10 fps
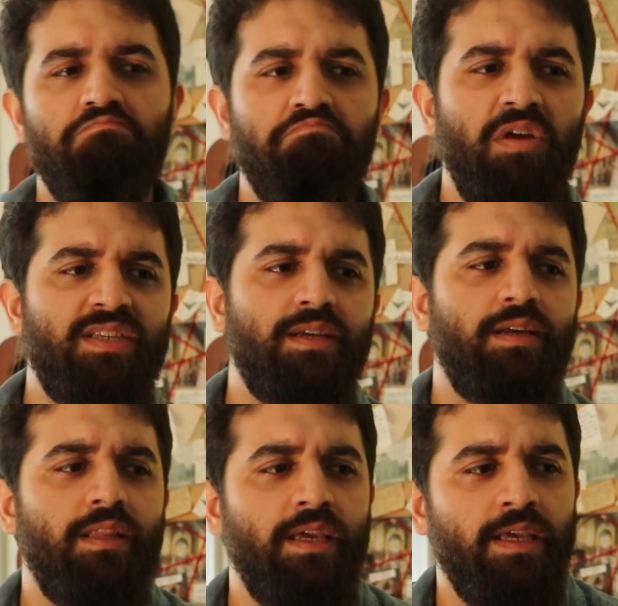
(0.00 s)

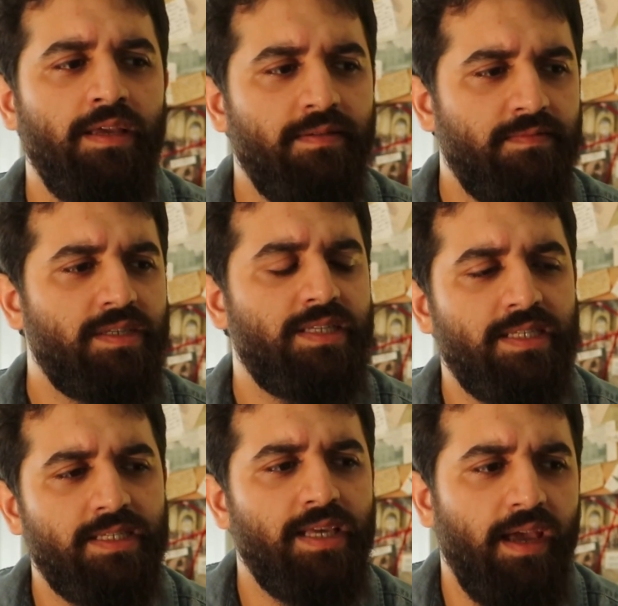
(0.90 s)
basically
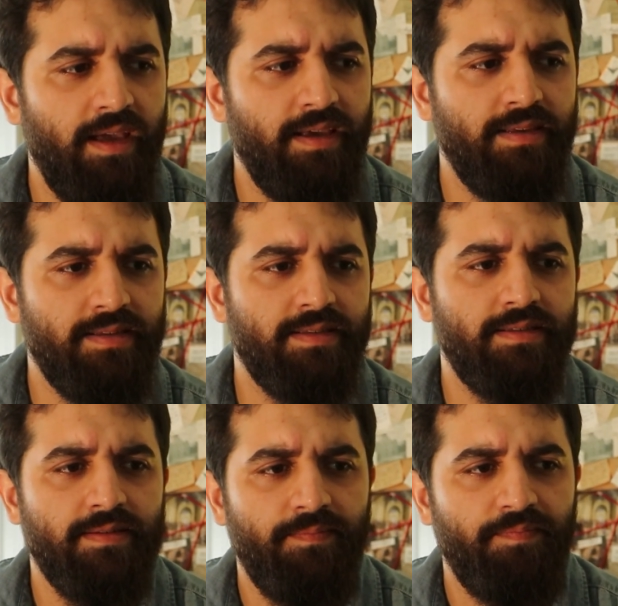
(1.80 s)

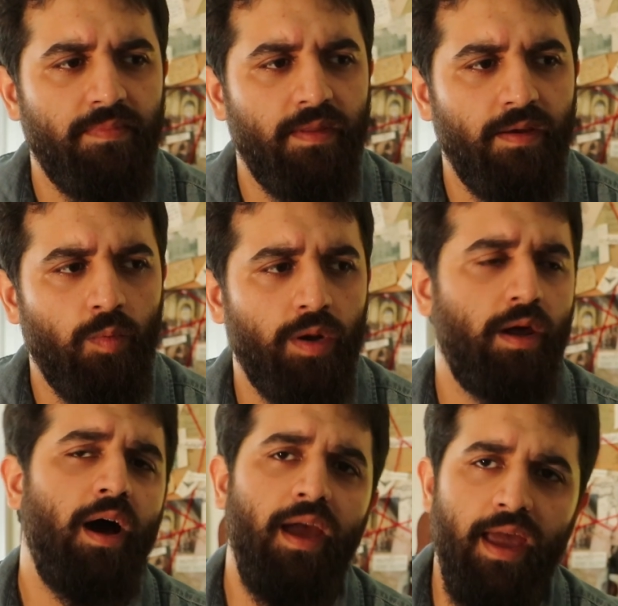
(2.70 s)
says,
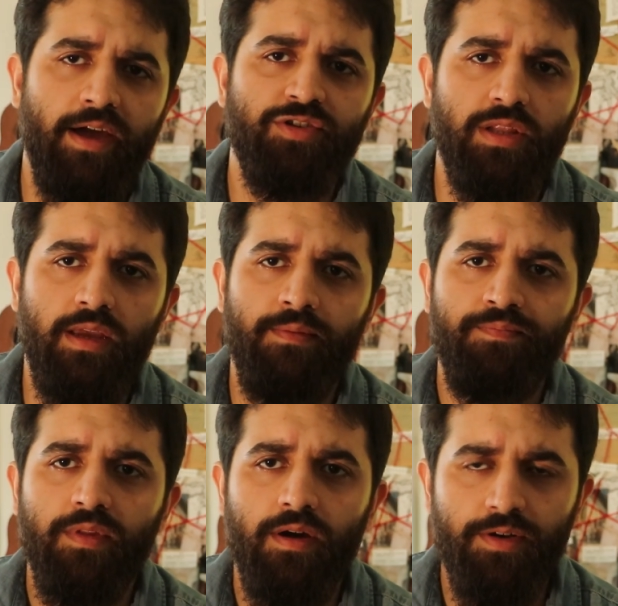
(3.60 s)
what I actually
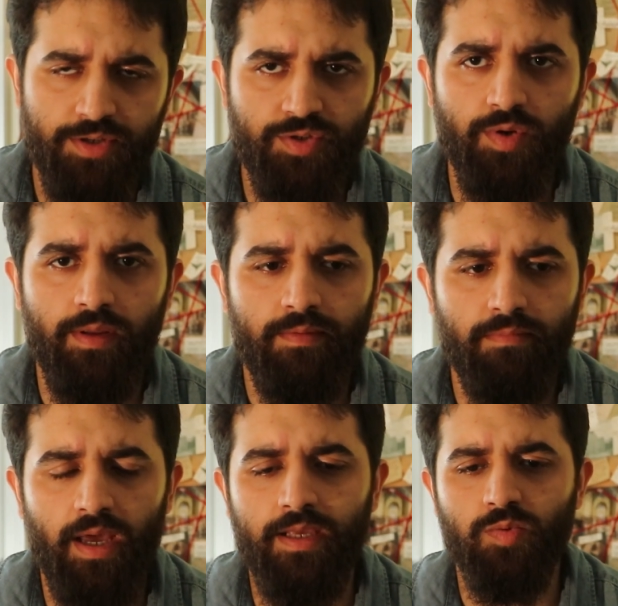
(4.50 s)
understood
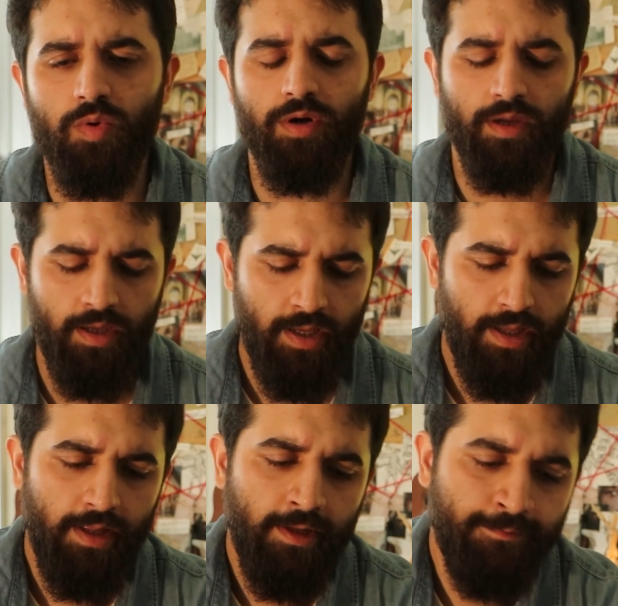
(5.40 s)
by his work.
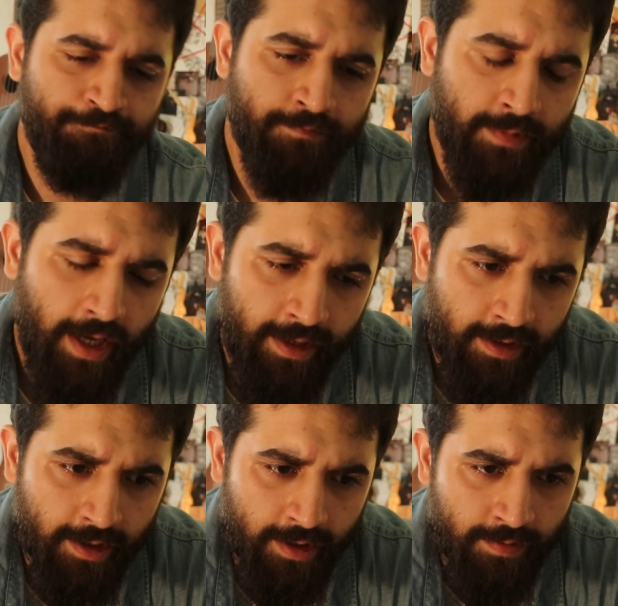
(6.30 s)
Then
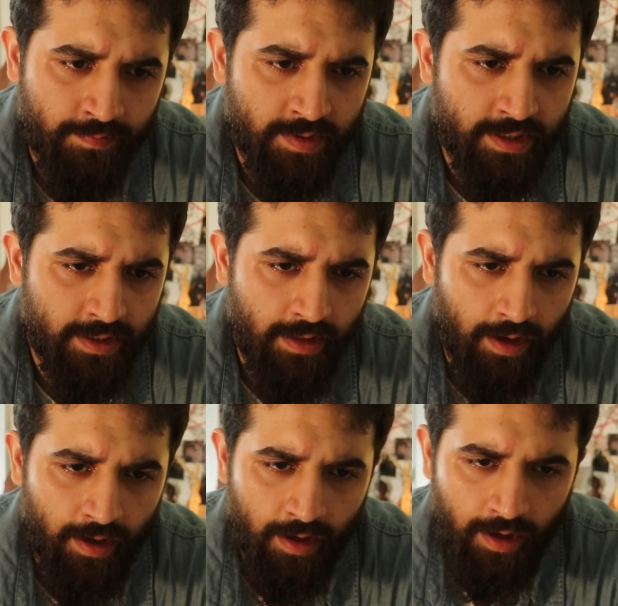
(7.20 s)
comes
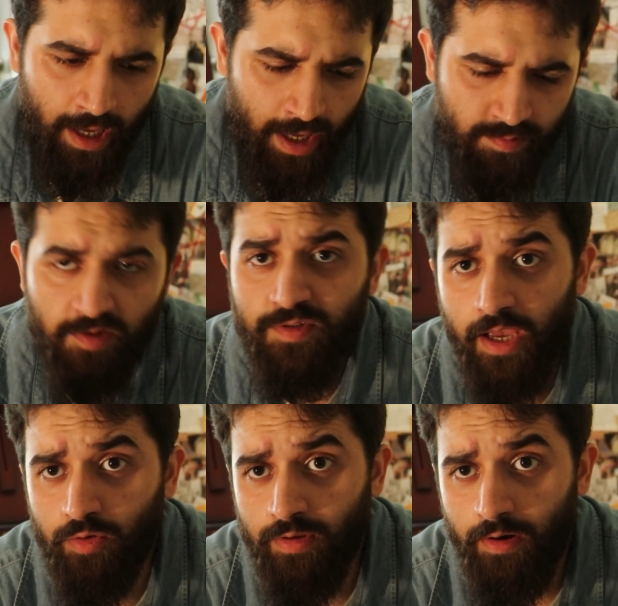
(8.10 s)
the aims of
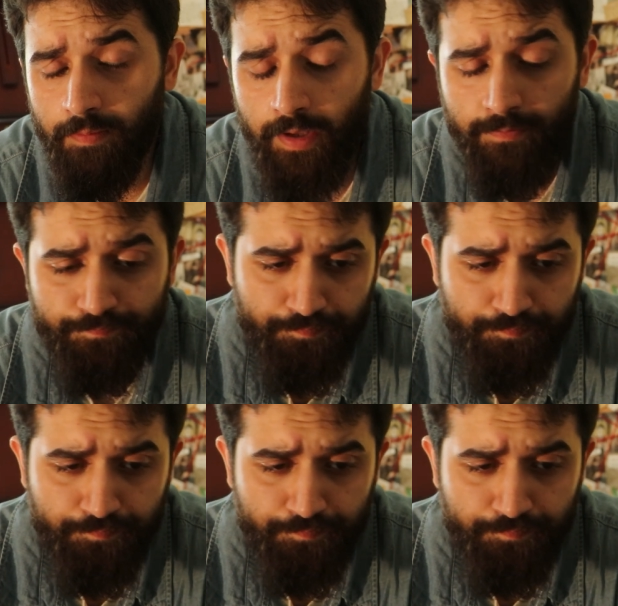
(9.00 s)
psychotherapy.